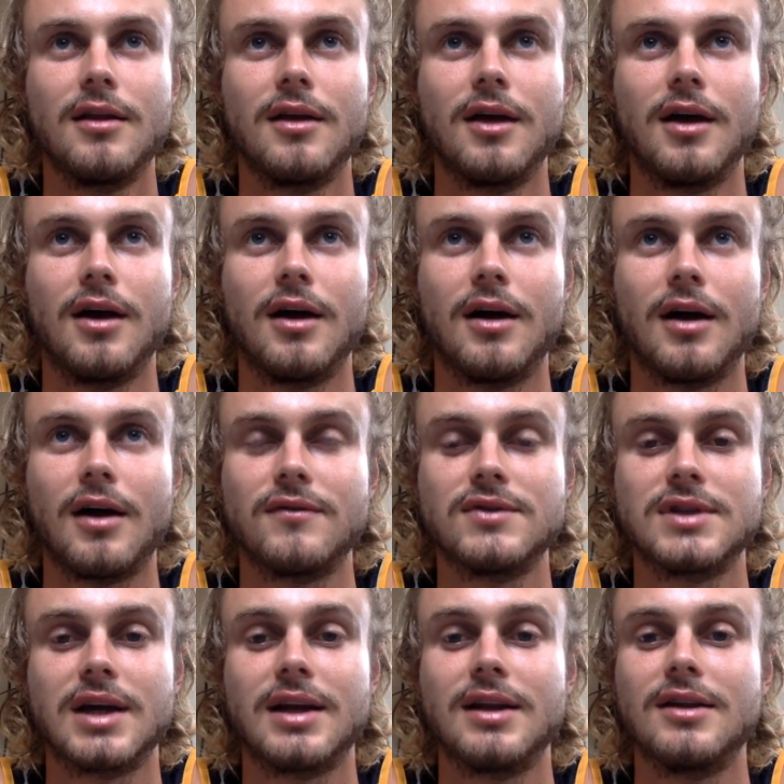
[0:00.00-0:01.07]
I've
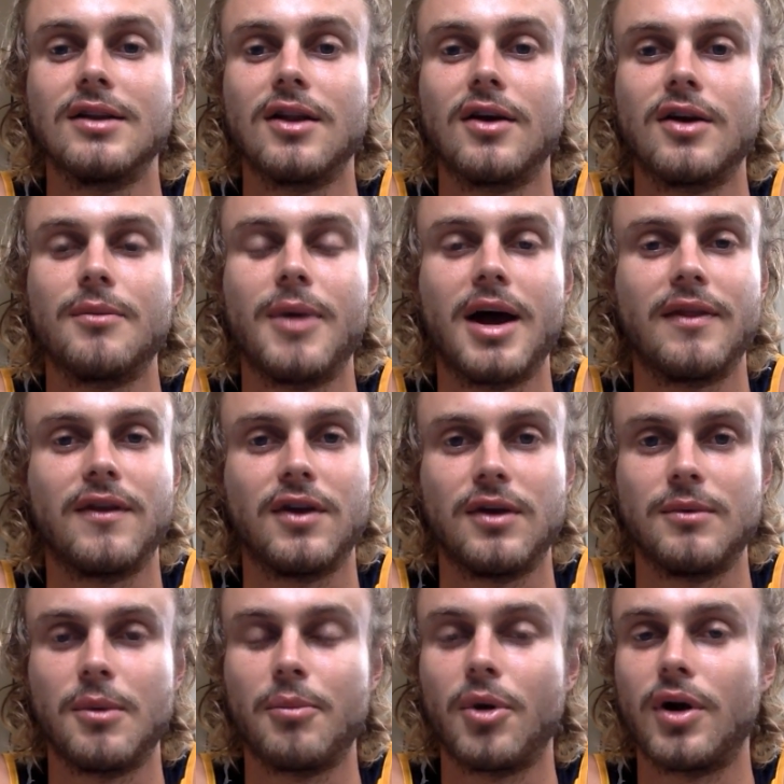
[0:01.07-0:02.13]
studied a lot about the
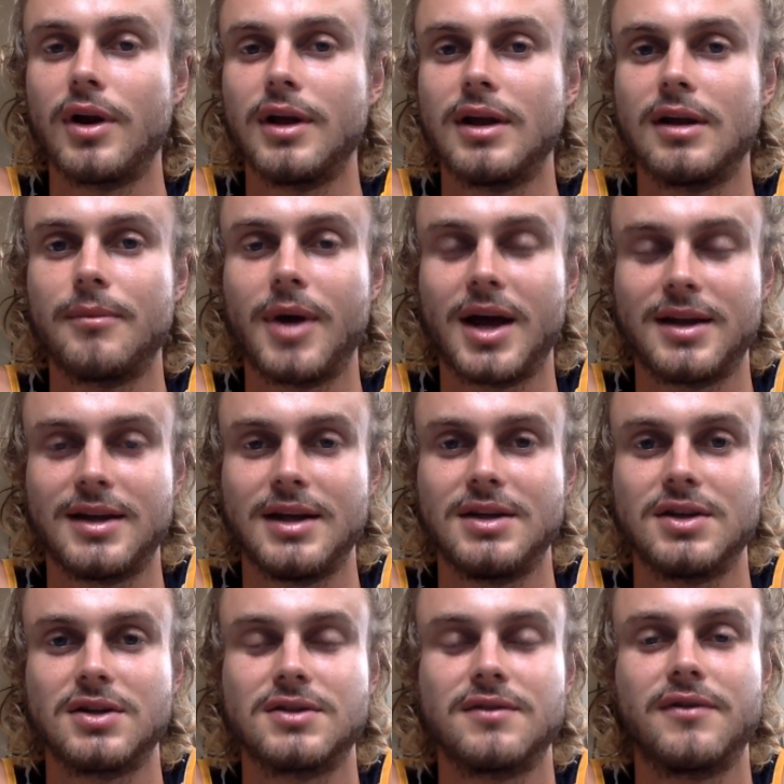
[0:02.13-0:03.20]
human body and about
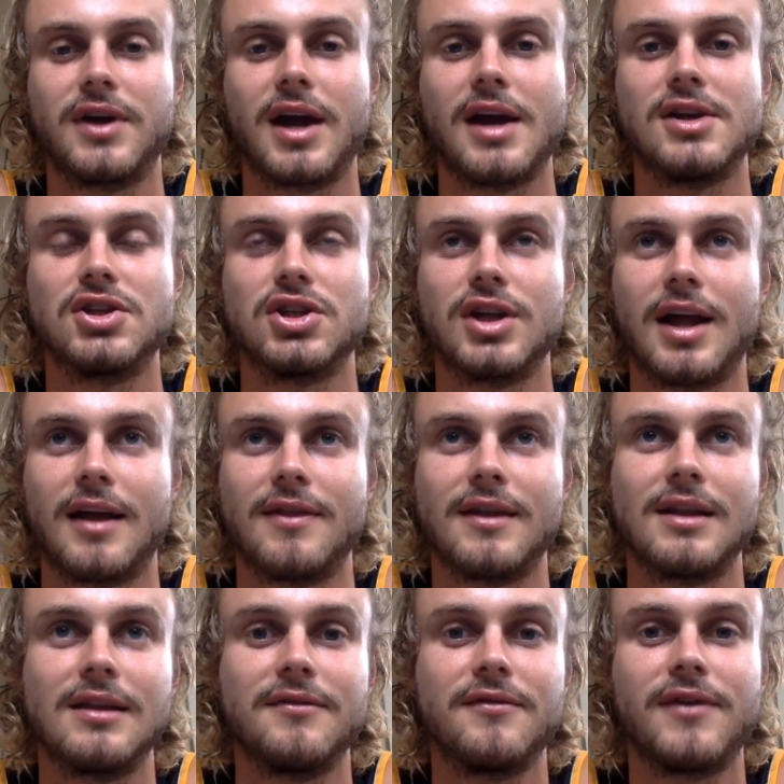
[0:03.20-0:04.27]
detoxification, and
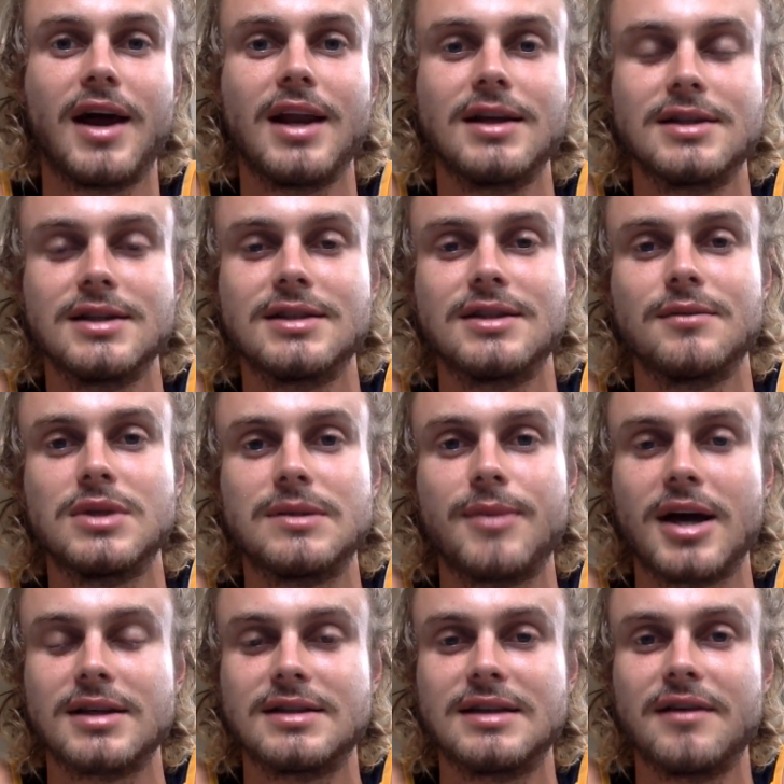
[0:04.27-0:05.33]
the lymphatic system is
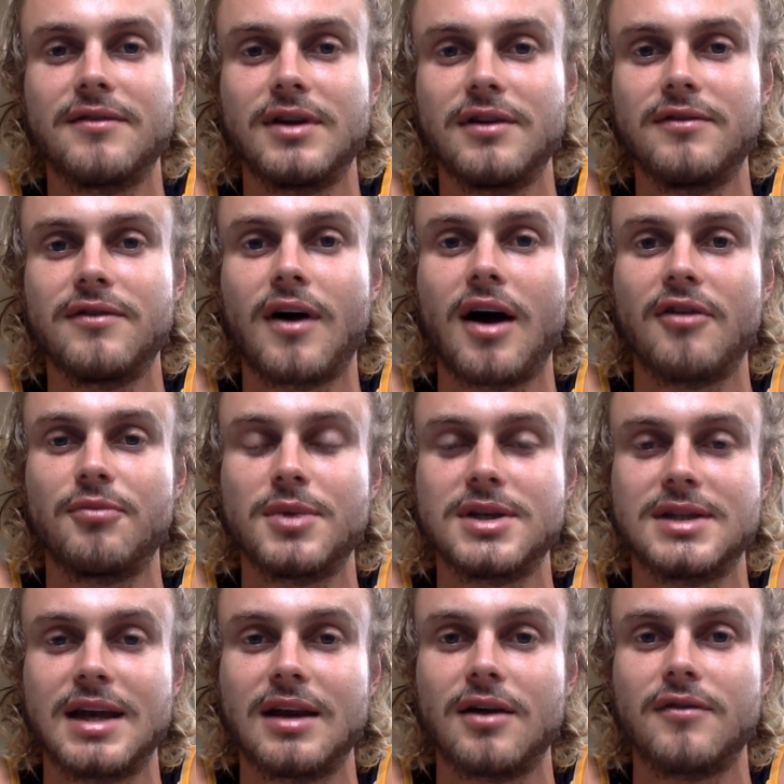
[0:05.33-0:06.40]
about
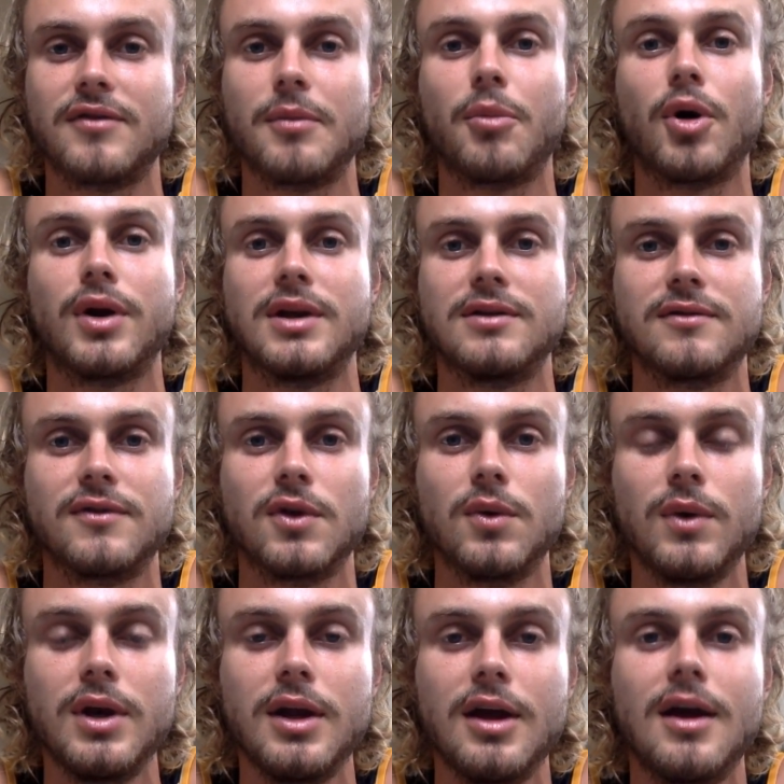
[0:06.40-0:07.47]
75% of the body's
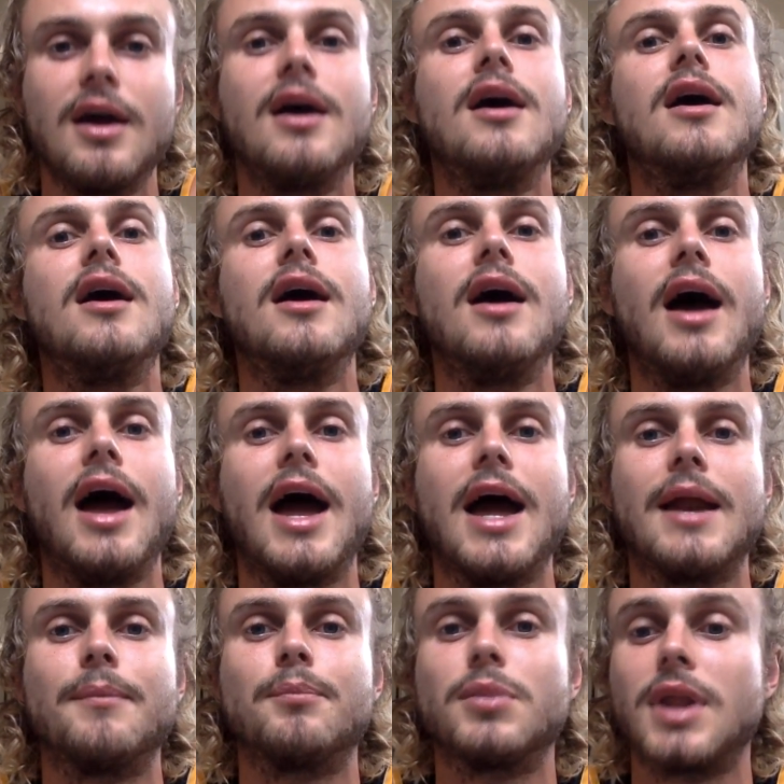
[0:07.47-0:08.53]
fluid,
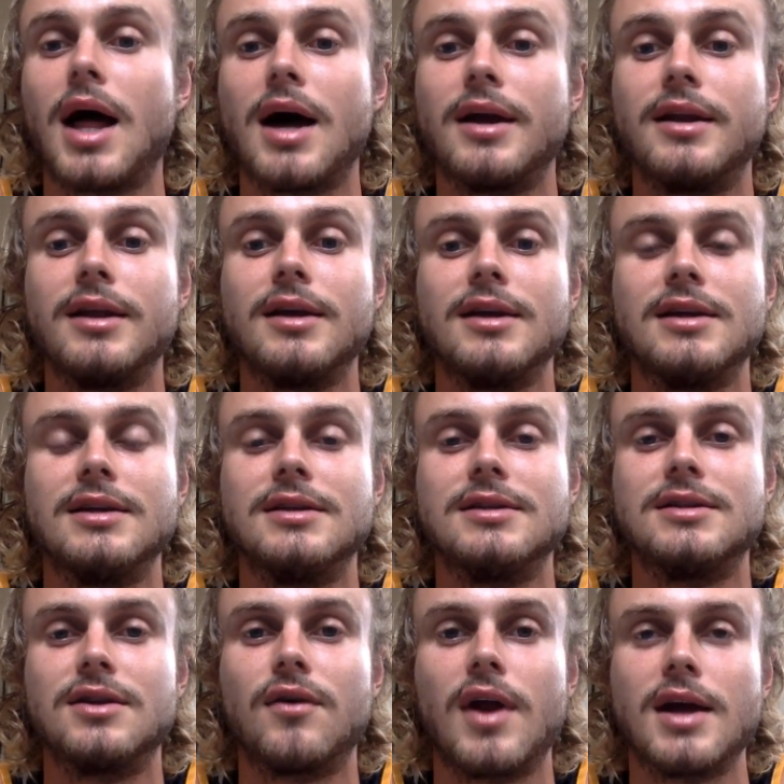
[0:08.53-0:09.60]
and blood
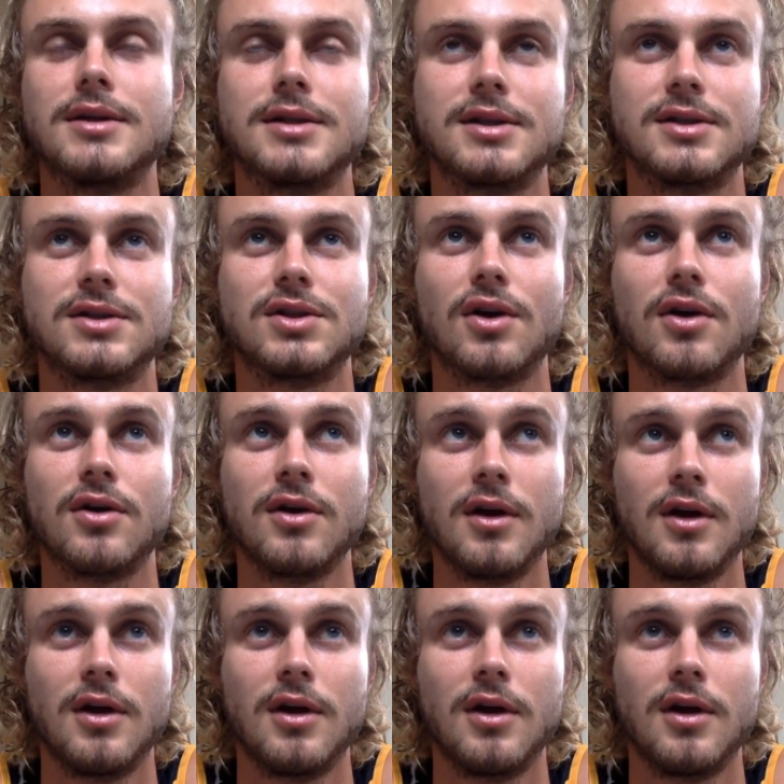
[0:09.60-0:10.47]
is the rest. So